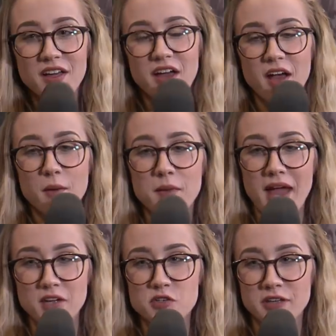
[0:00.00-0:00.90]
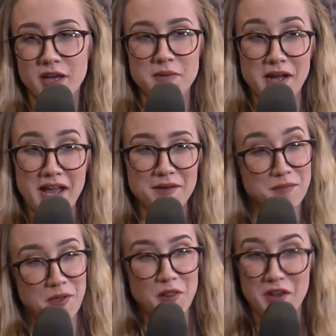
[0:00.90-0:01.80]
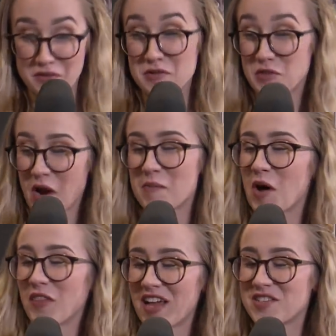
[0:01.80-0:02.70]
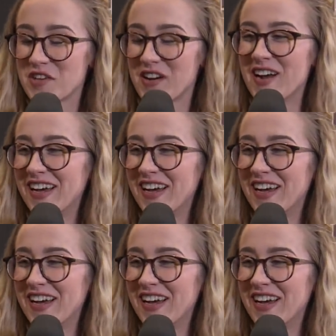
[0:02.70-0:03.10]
Um, actually, I mean, I, a lot of it was CrimeCon last year.